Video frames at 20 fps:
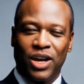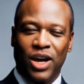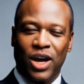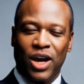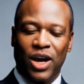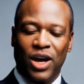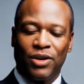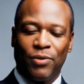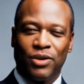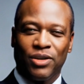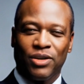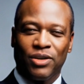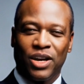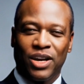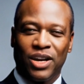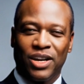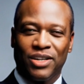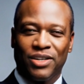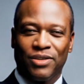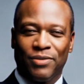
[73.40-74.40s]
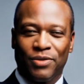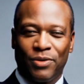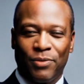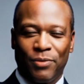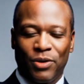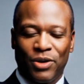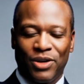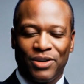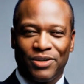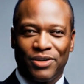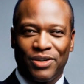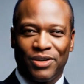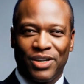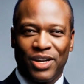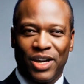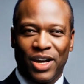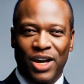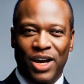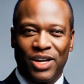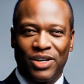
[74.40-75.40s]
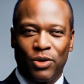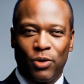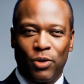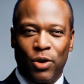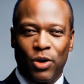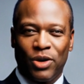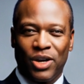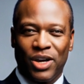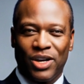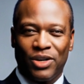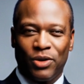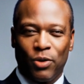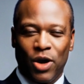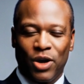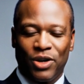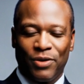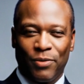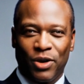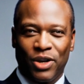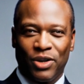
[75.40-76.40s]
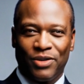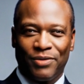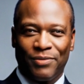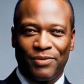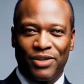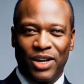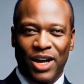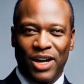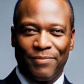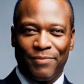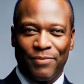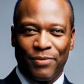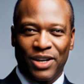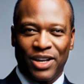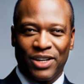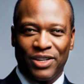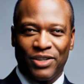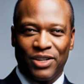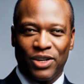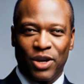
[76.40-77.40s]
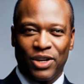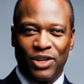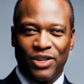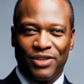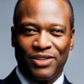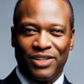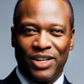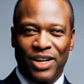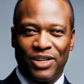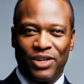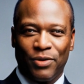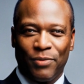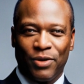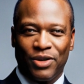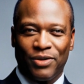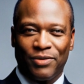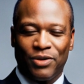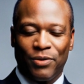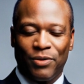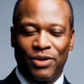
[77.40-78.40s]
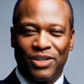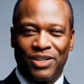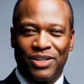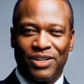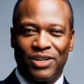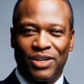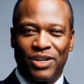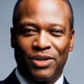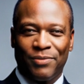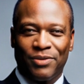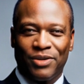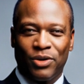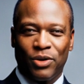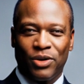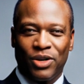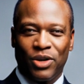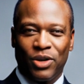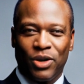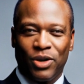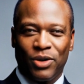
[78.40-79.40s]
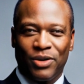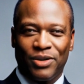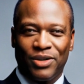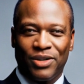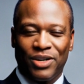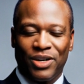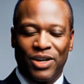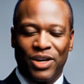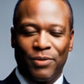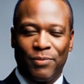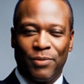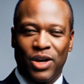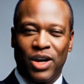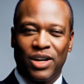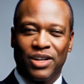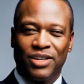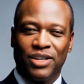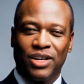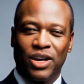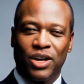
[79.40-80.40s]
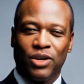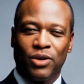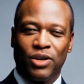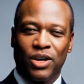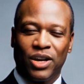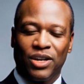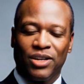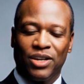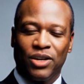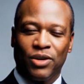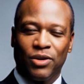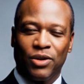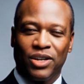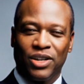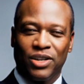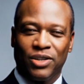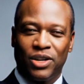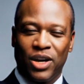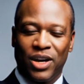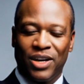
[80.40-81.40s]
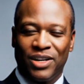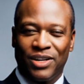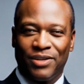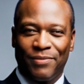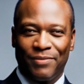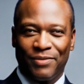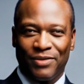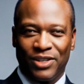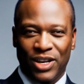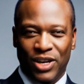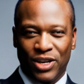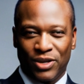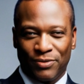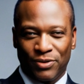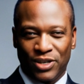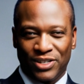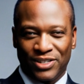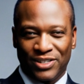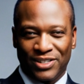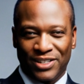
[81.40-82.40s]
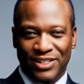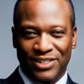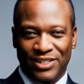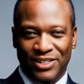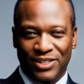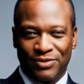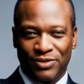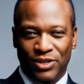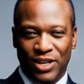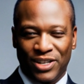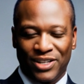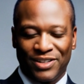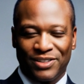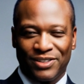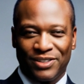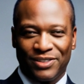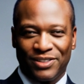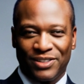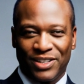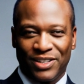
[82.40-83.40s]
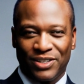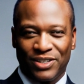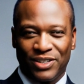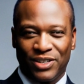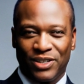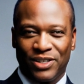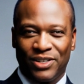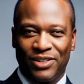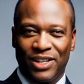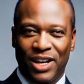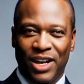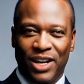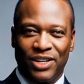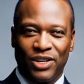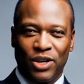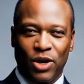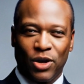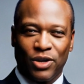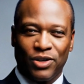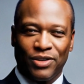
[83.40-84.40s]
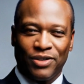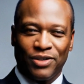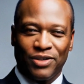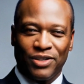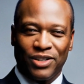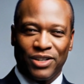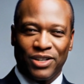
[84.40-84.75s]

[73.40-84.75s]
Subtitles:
I was released from prison and awarded a $1.5 million settlement from the city of New York. My exoneration was a relief, but it didn't erase the 6 years I had lost.